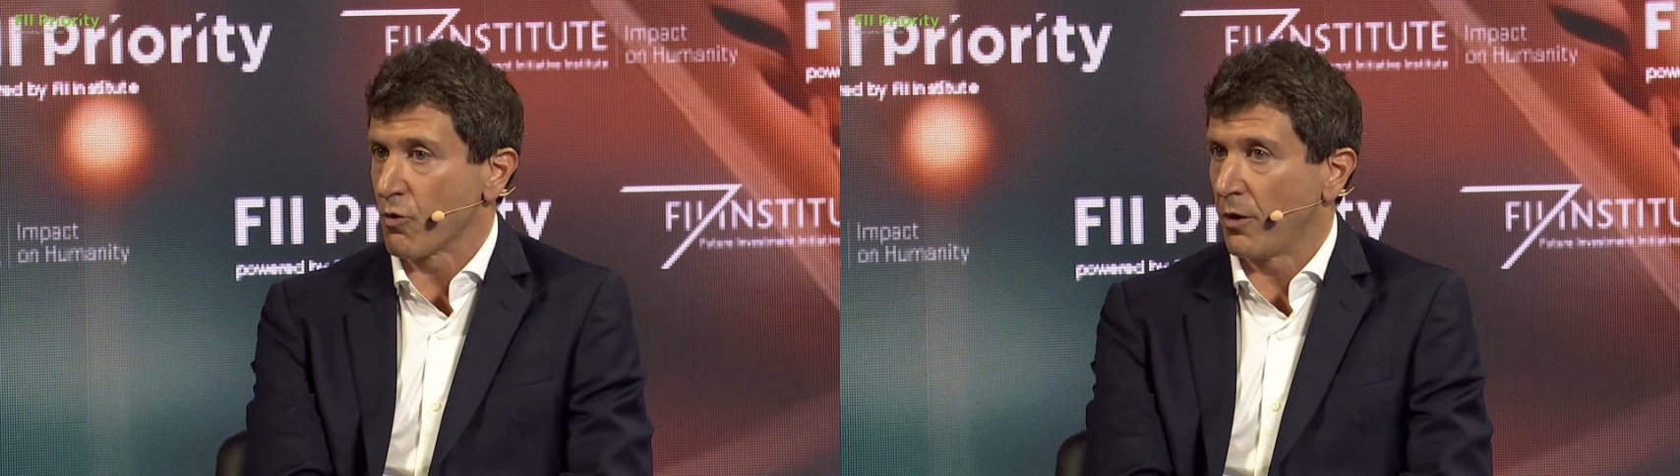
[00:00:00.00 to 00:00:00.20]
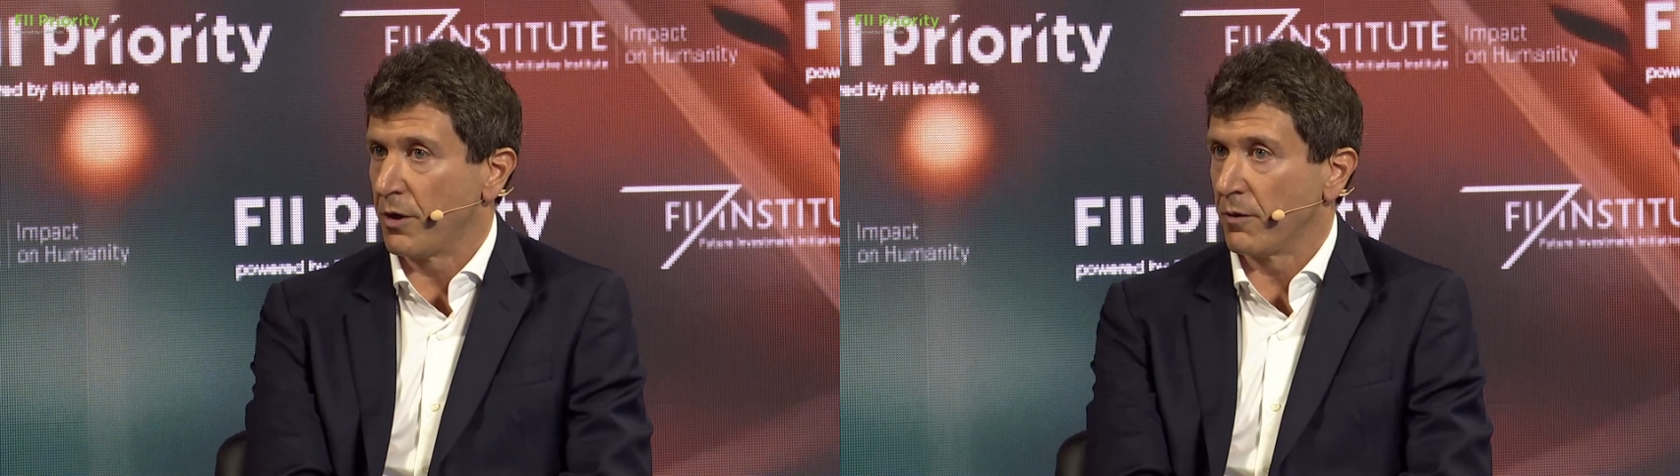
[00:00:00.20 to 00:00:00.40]

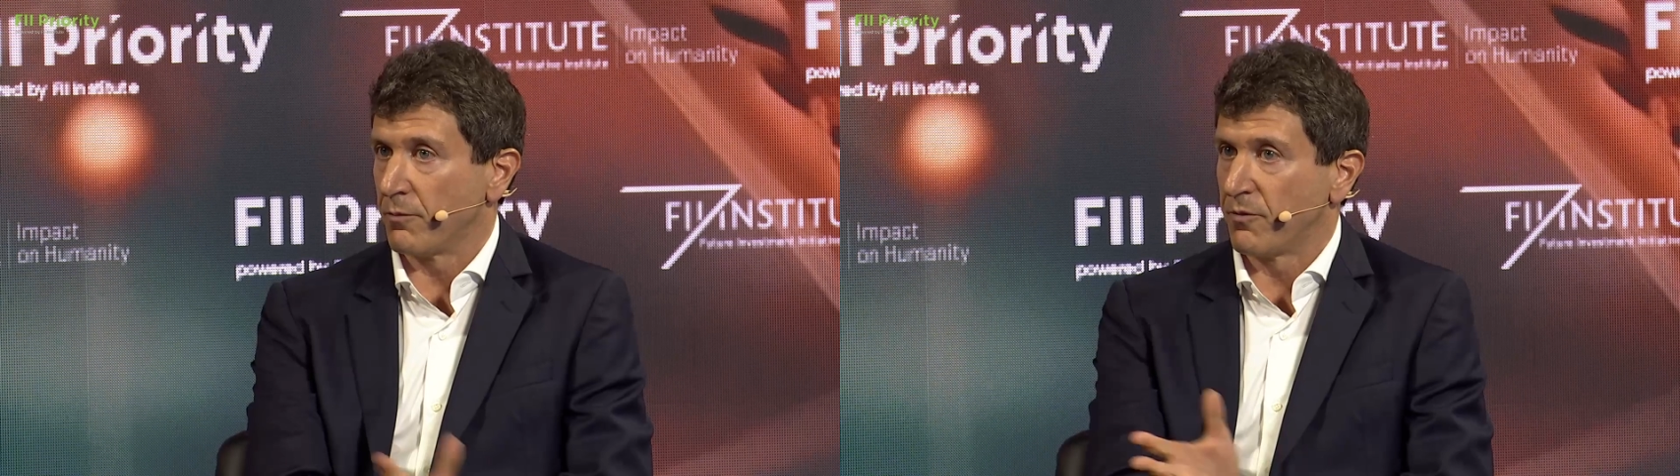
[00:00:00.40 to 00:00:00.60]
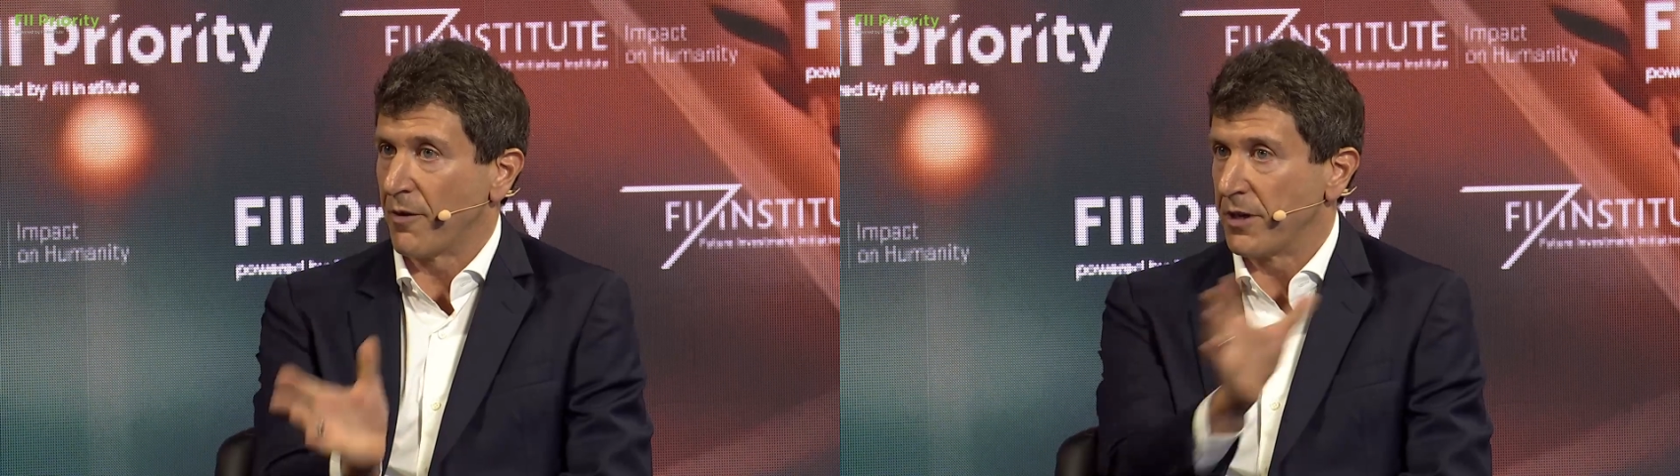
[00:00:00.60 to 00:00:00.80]
run the
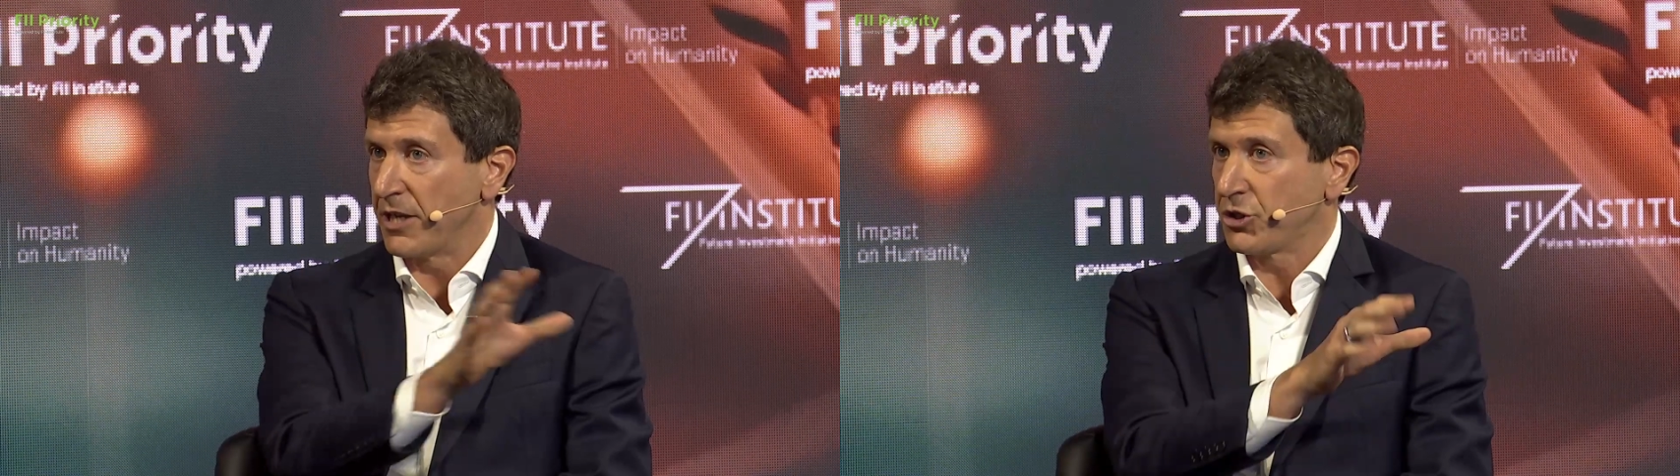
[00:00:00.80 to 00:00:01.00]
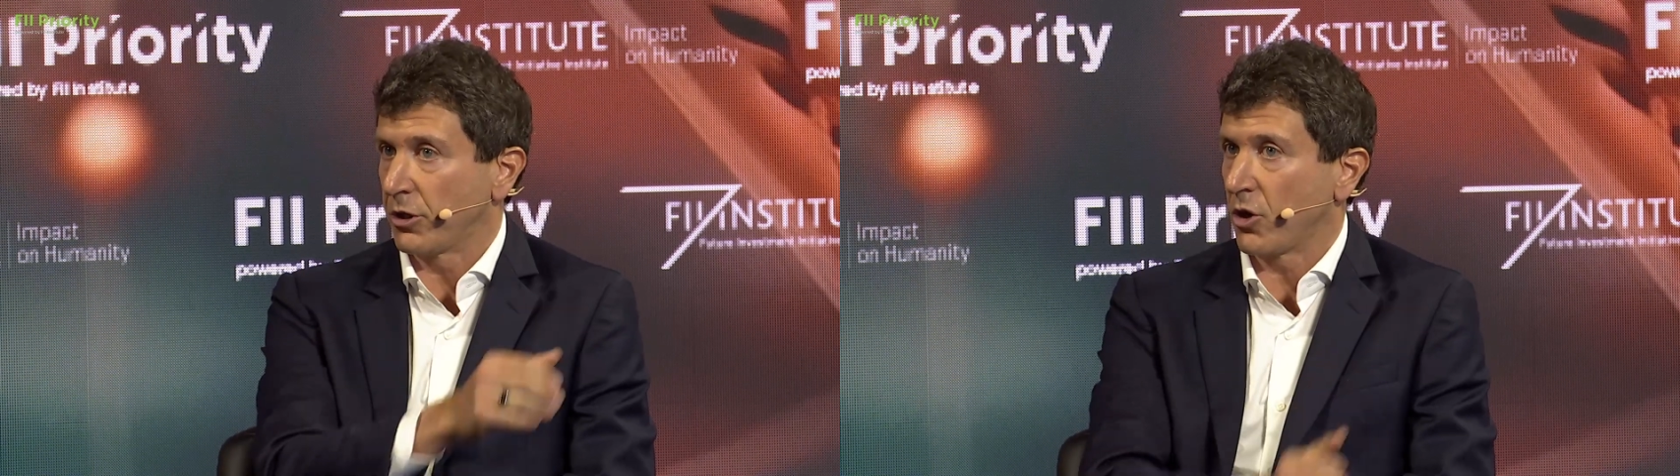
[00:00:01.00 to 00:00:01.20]

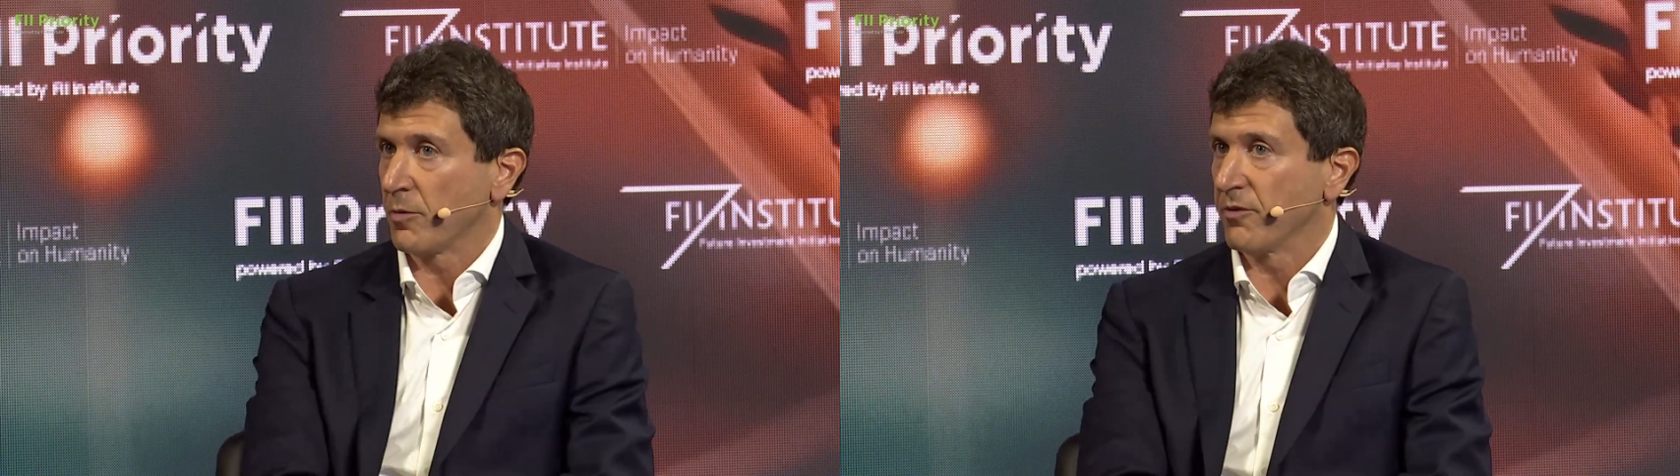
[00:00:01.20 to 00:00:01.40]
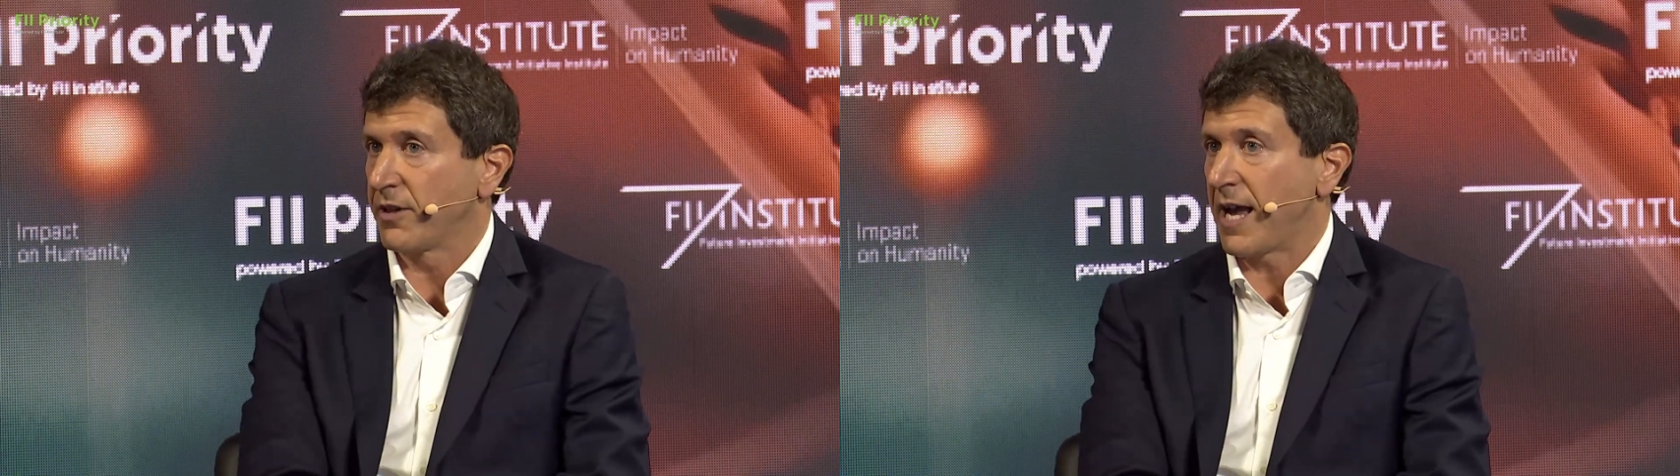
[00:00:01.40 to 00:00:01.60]
foundational
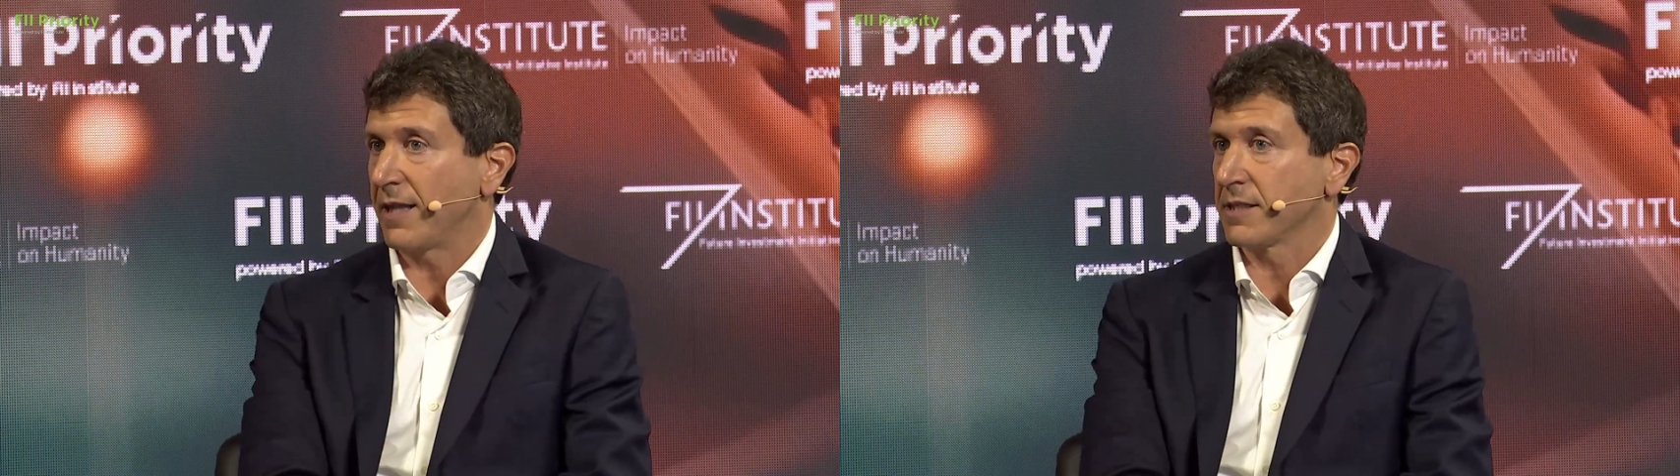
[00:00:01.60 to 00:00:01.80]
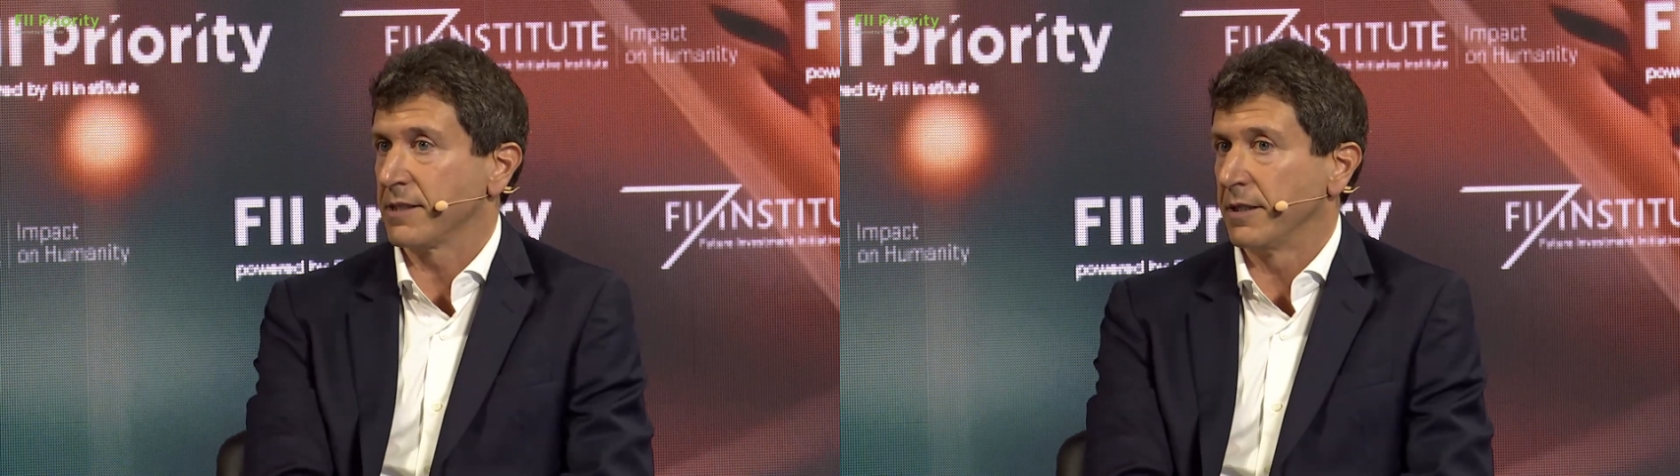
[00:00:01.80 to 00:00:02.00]
arm of
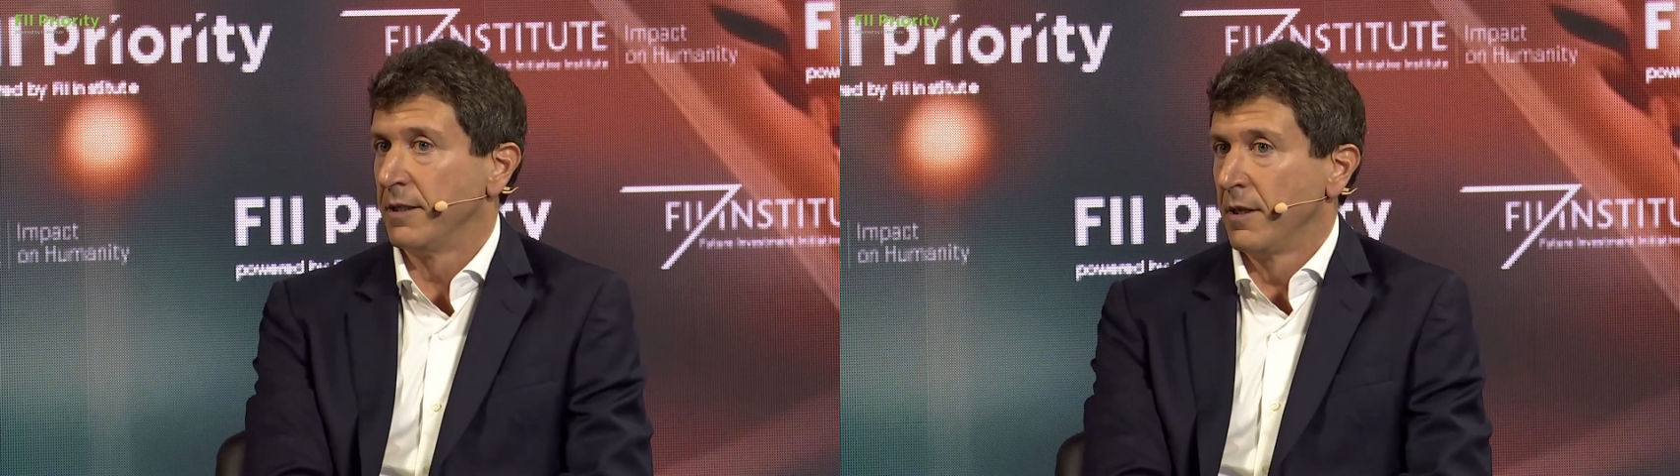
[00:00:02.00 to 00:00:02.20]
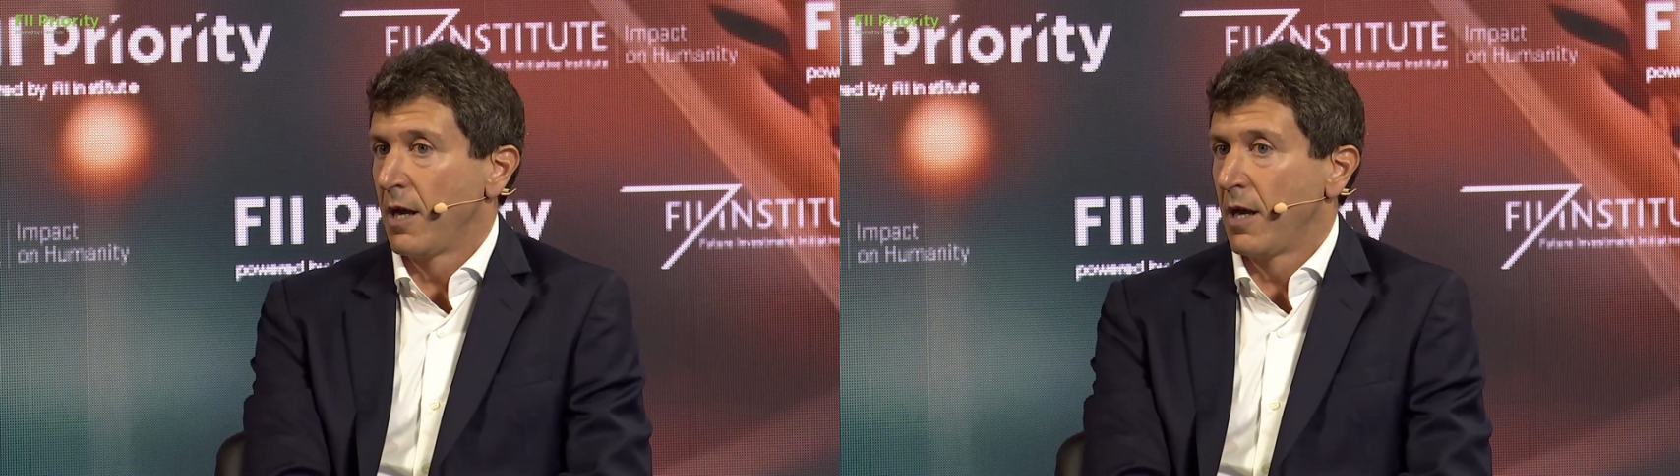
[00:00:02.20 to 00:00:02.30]
Galaxy,